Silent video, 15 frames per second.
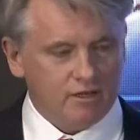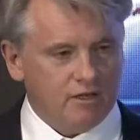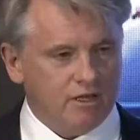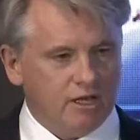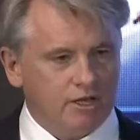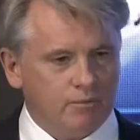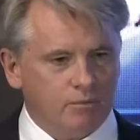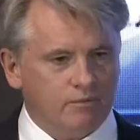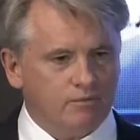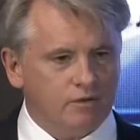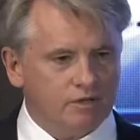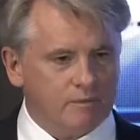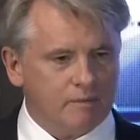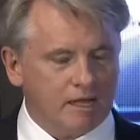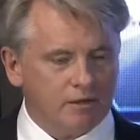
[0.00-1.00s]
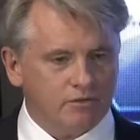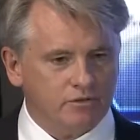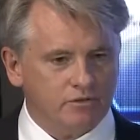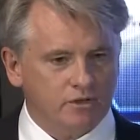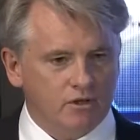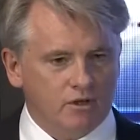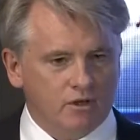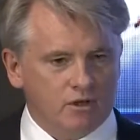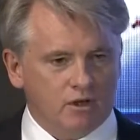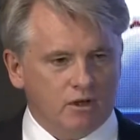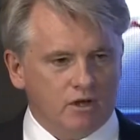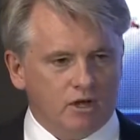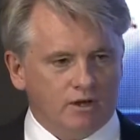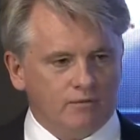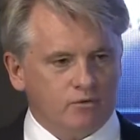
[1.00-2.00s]
equivalent amounts
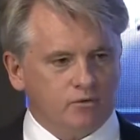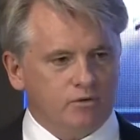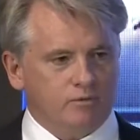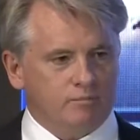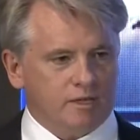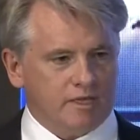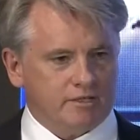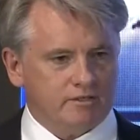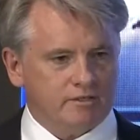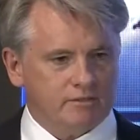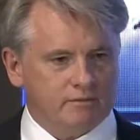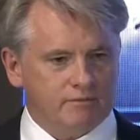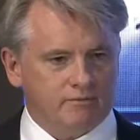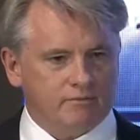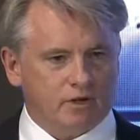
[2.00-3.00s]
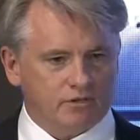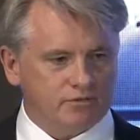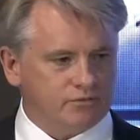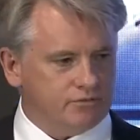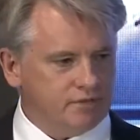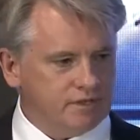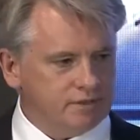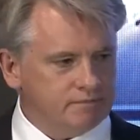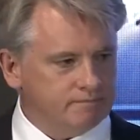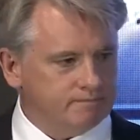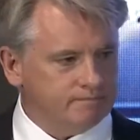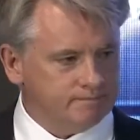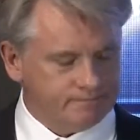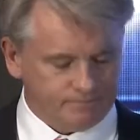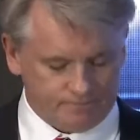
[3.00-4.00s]
of crude-based fossil feed.
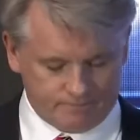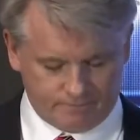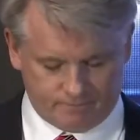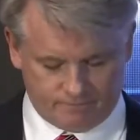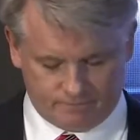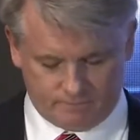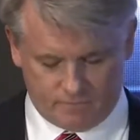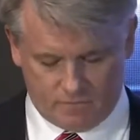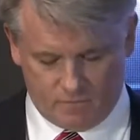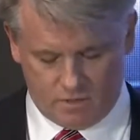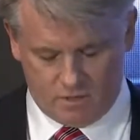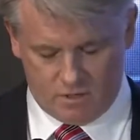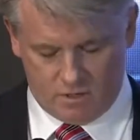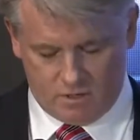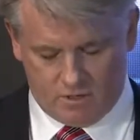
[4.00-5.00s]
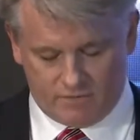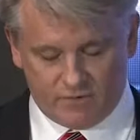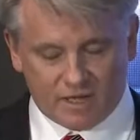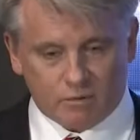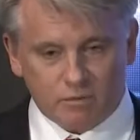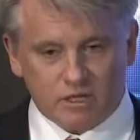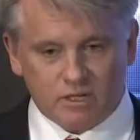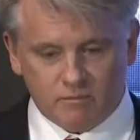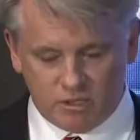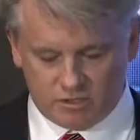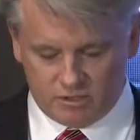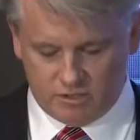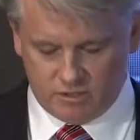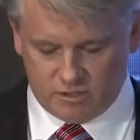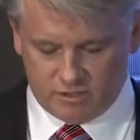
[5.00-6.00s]
In fact, we
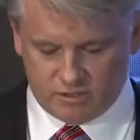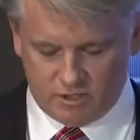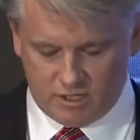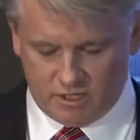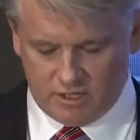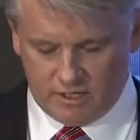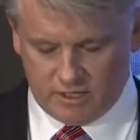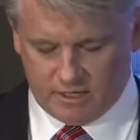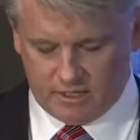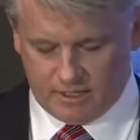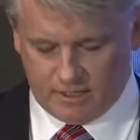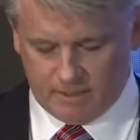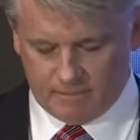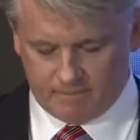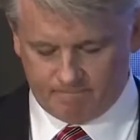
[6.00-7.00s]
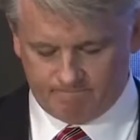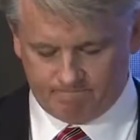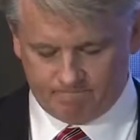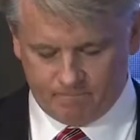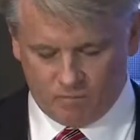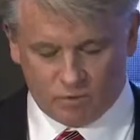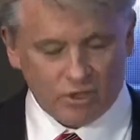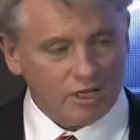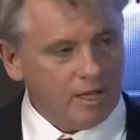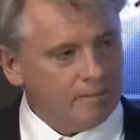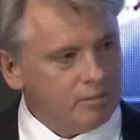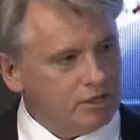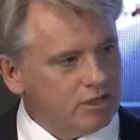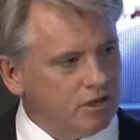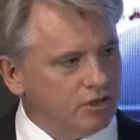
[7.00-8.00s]
commissioned a study with a
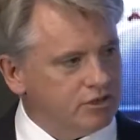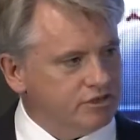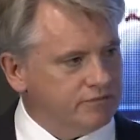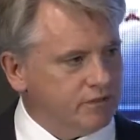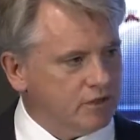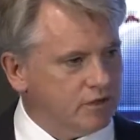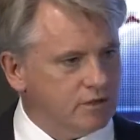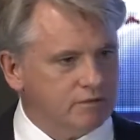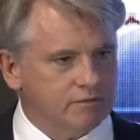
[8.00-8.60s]
company called Sphera,